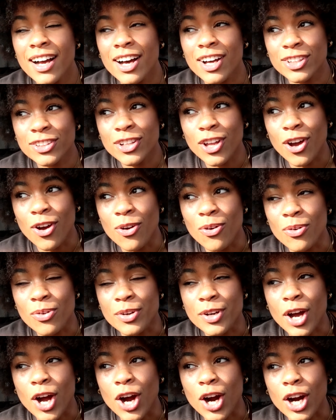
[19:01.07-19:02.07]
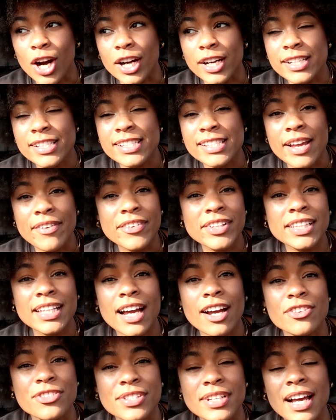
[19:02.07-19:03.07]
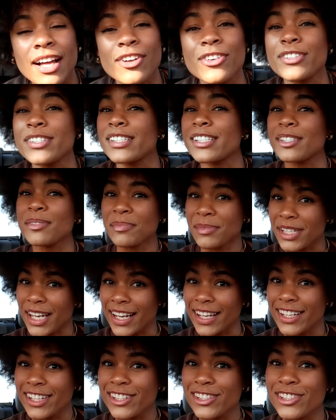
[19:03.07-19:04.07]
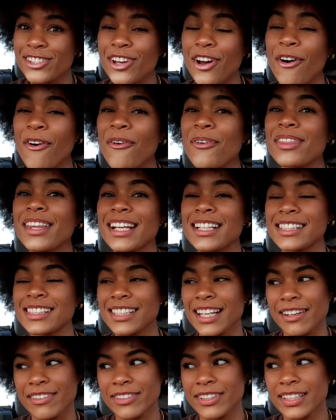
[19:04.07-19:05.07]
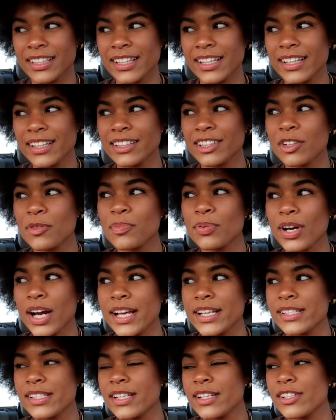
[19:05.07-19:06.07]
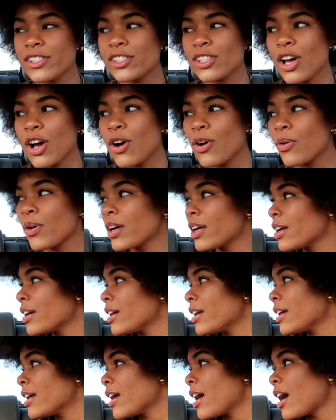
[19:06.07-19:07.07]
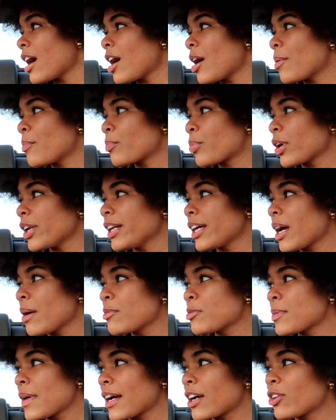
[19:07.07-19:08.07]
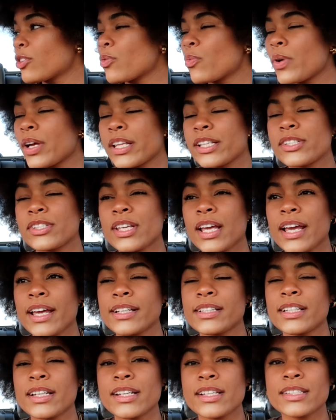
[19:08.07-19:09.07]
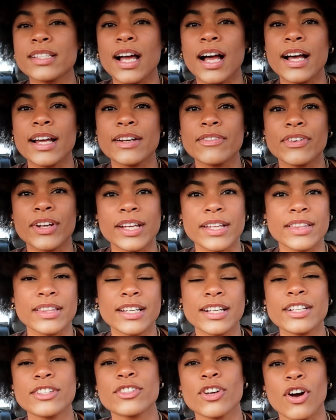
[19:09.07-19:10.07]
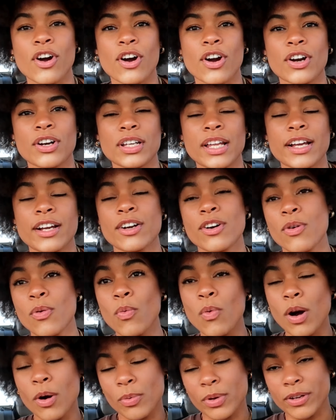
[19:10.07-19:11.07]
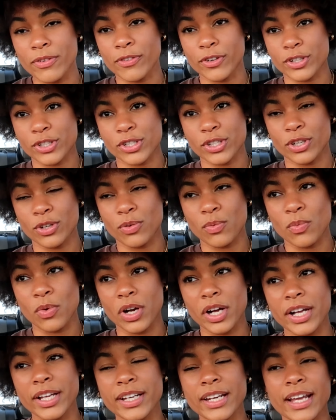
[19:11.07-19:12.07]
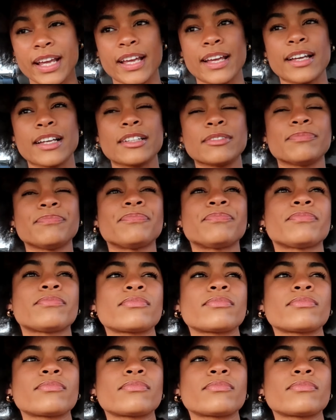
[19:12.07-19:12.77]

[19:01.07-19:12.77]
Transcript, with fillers: alone are $7,000 and some change, so that's definitely a little pricey. So Brady comes back on Wednesday to decide if like these are like what we for sure want, and